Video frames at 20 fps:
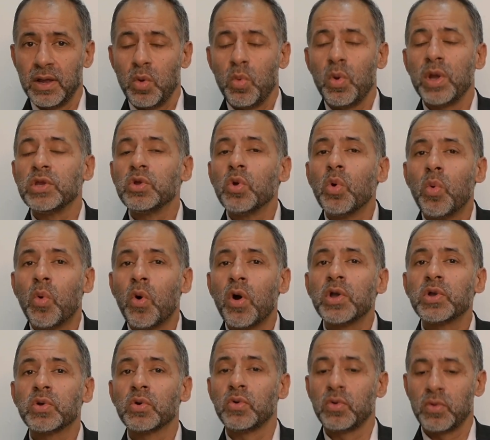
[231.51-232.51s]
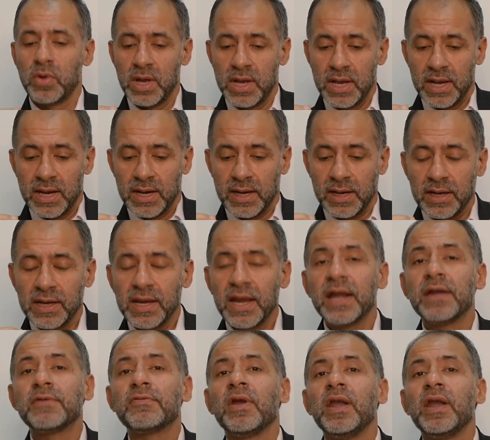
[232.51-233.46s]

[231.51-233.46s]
when you want to create